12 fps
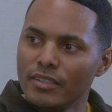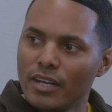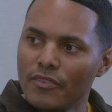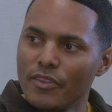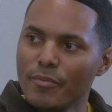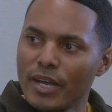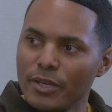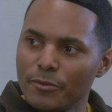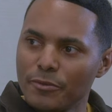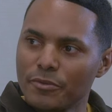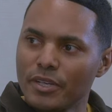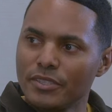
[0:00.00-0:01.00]
of the
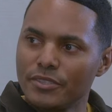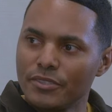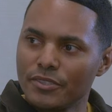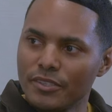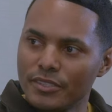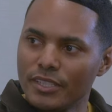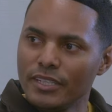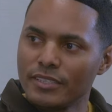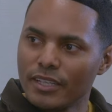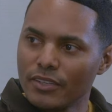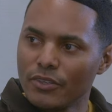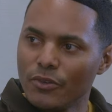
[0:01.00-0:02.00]
migrant crisis on cities
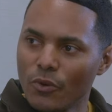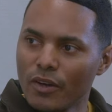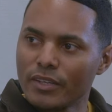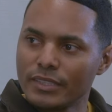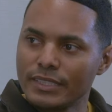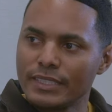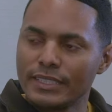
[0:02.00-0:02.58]
like New York